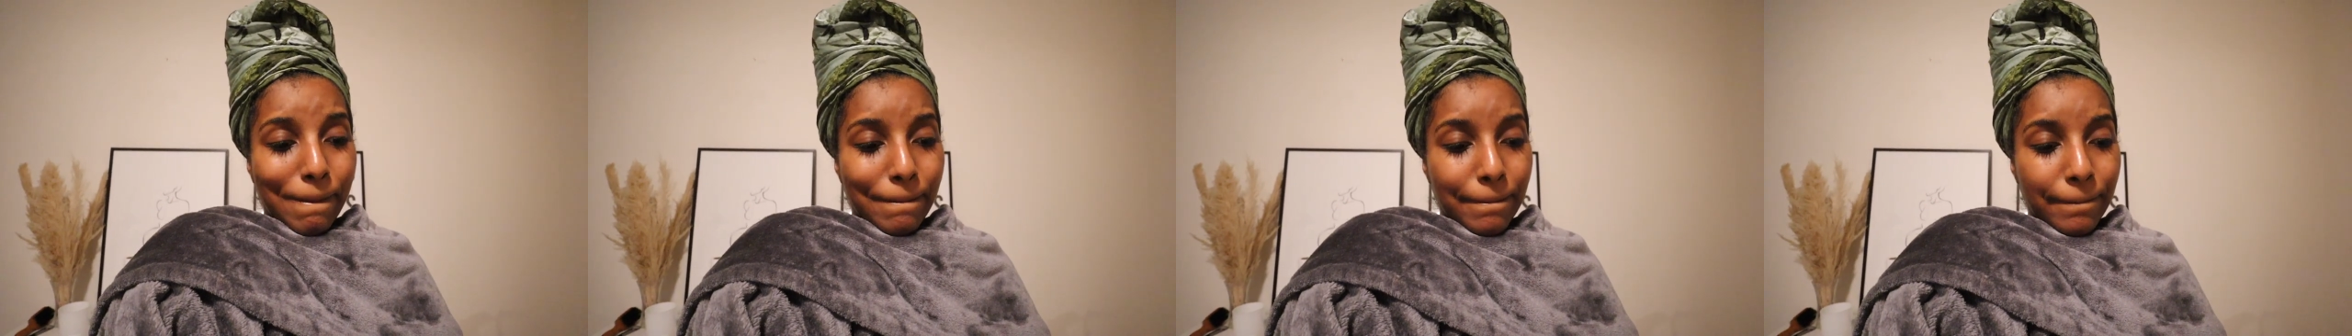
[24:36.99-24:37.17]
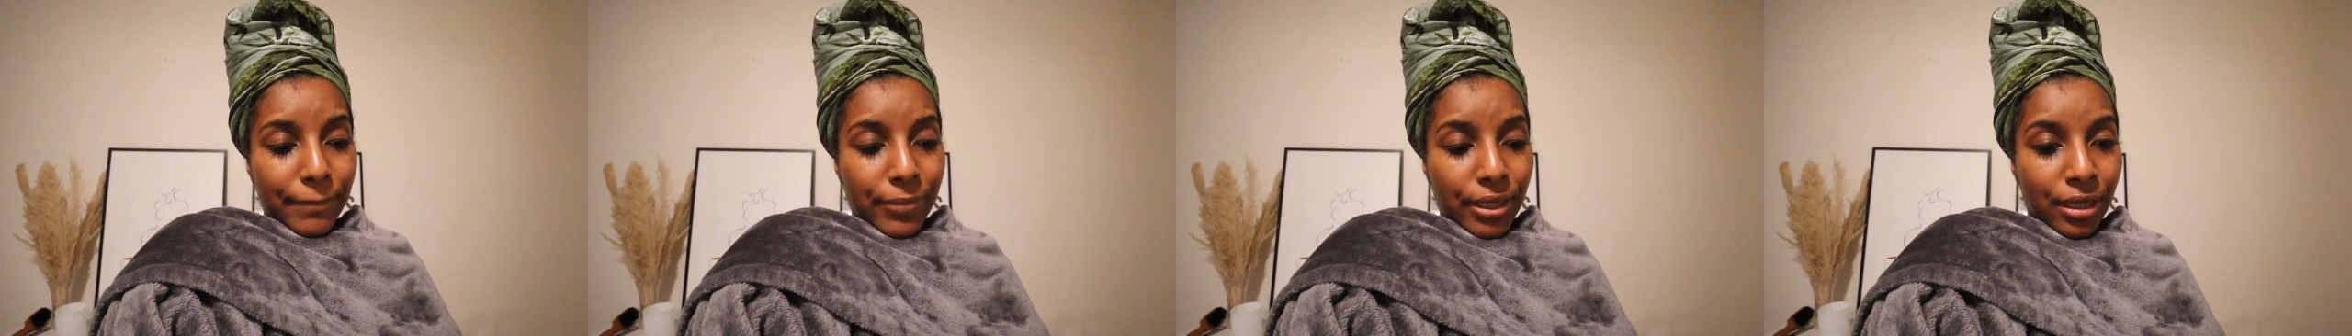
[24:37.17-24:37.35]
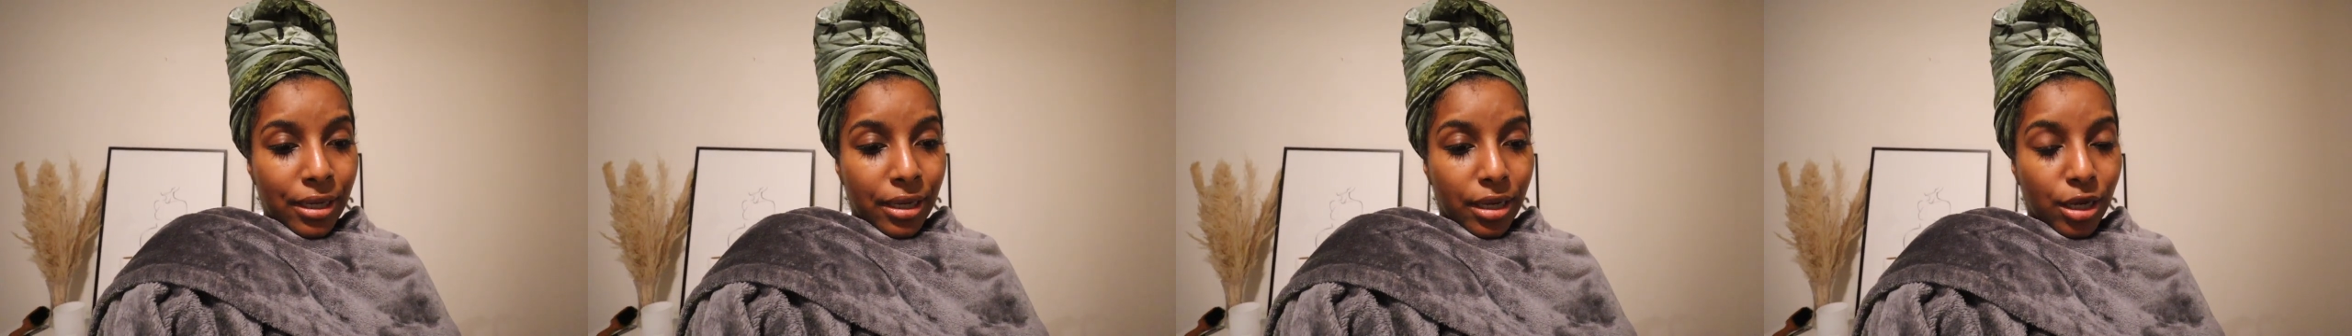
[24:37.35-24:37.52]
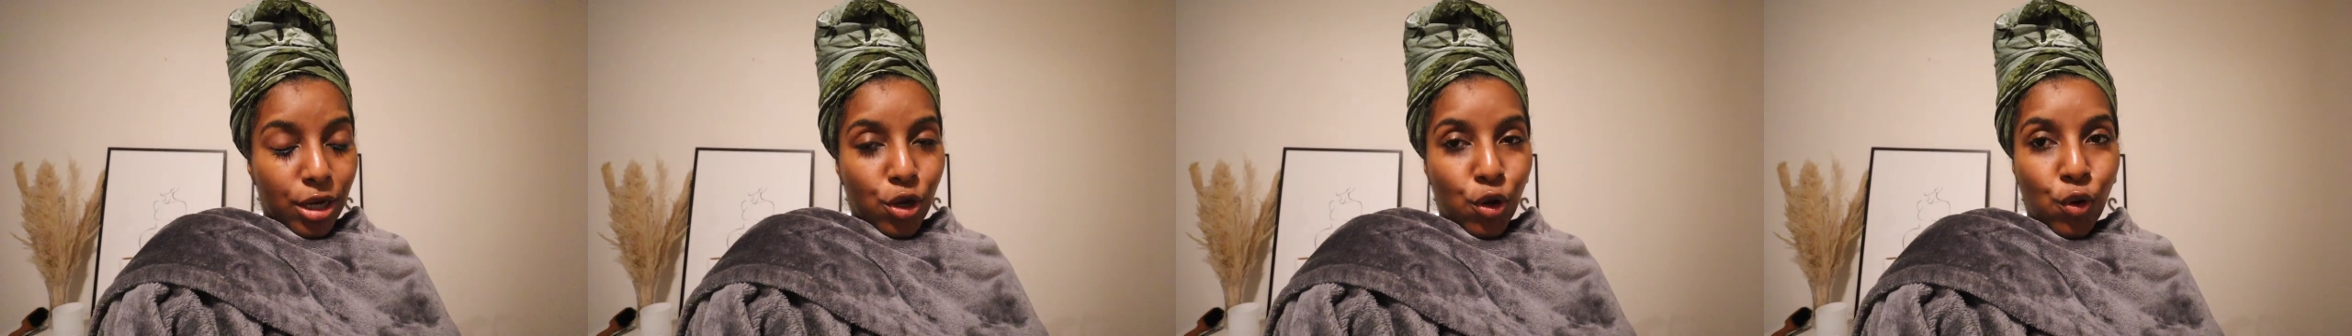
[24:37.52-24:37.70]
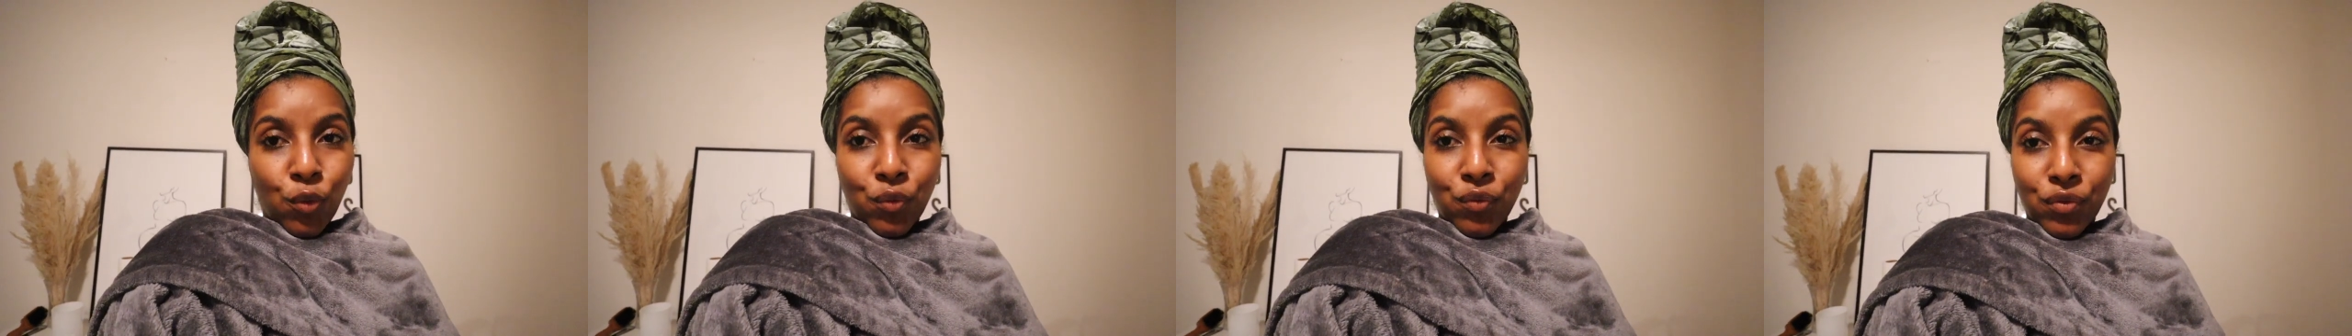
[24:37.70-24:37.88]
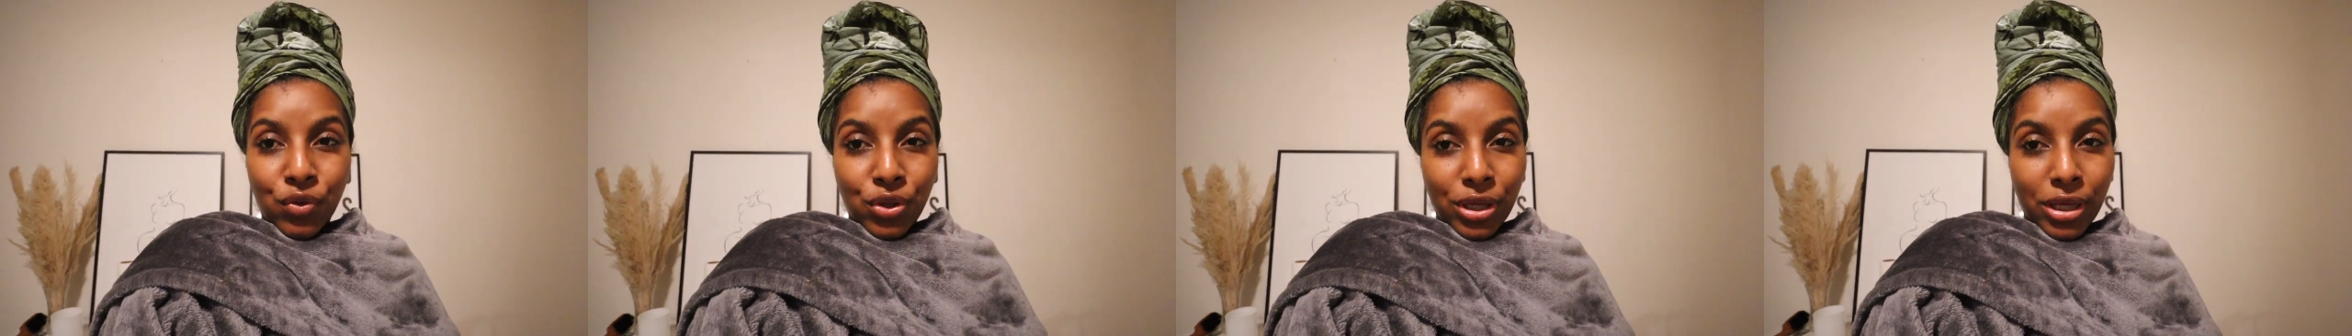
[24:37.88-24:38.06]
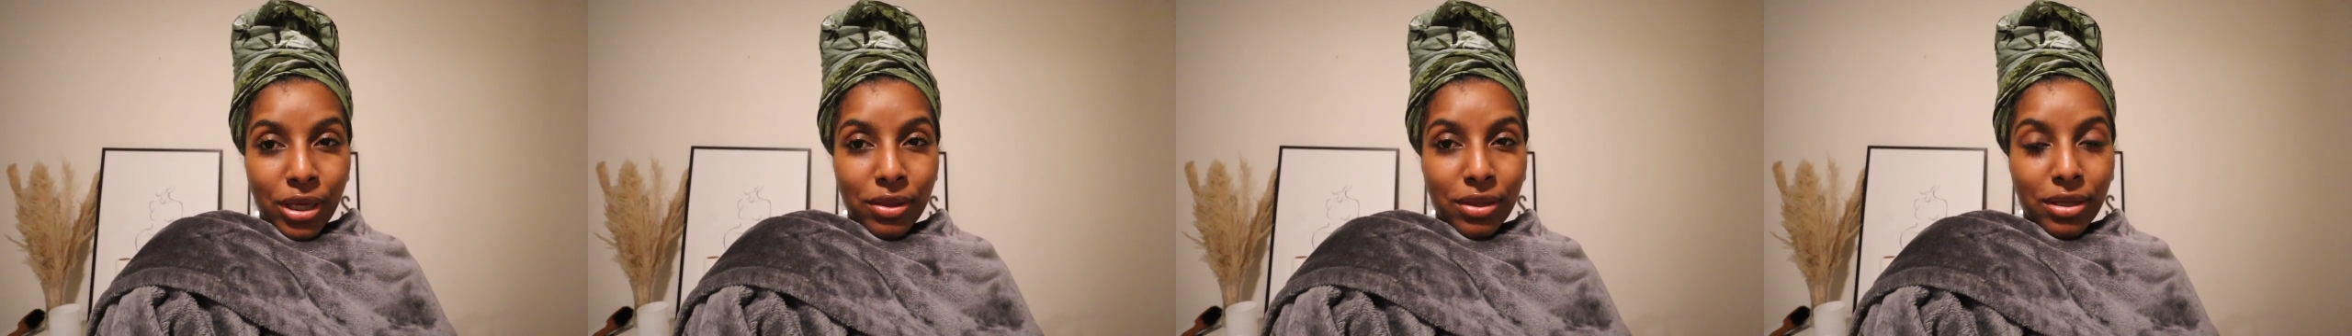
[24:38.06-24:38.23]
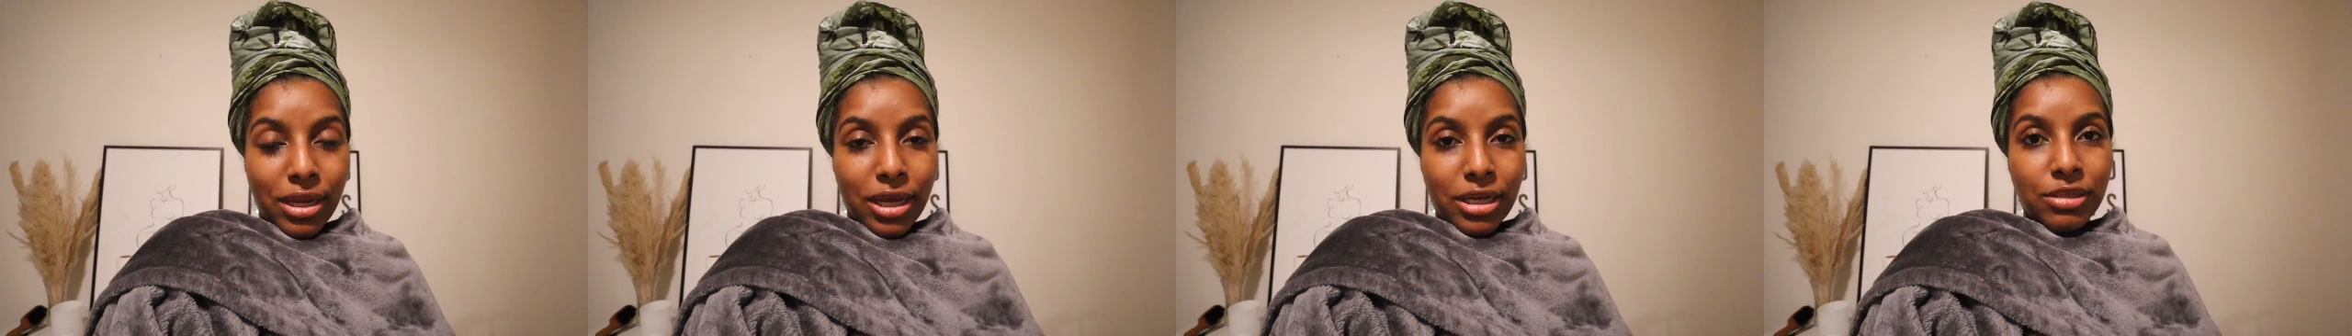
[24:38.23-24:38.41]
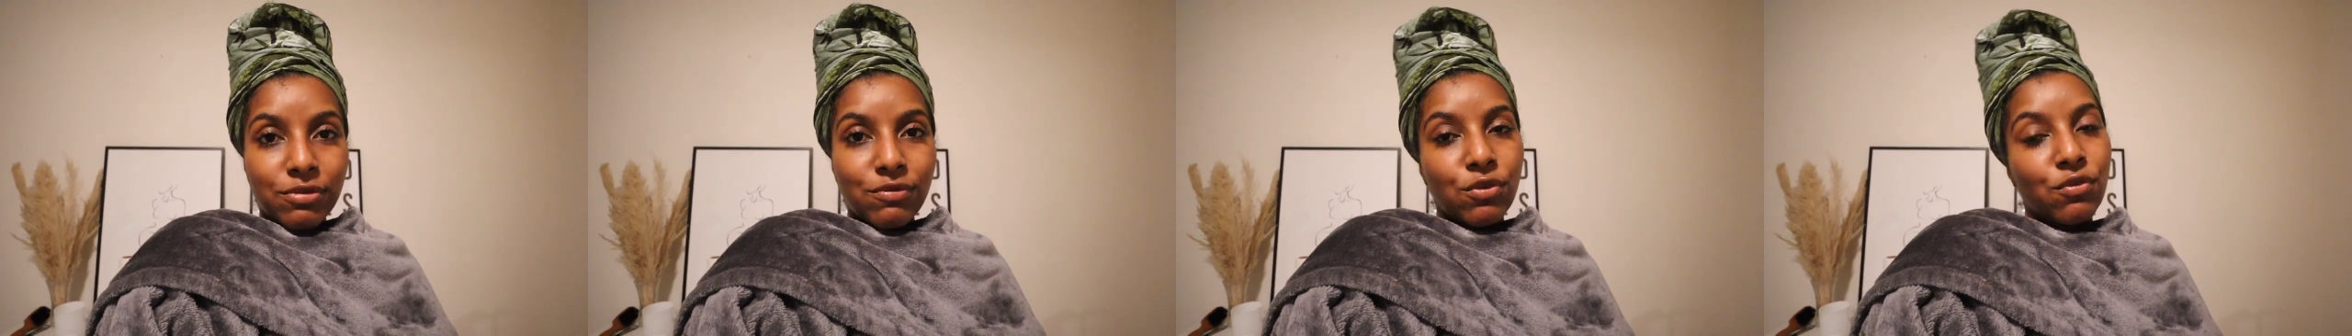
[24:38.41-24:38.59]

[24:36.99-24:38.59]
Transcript: but hopefully in the next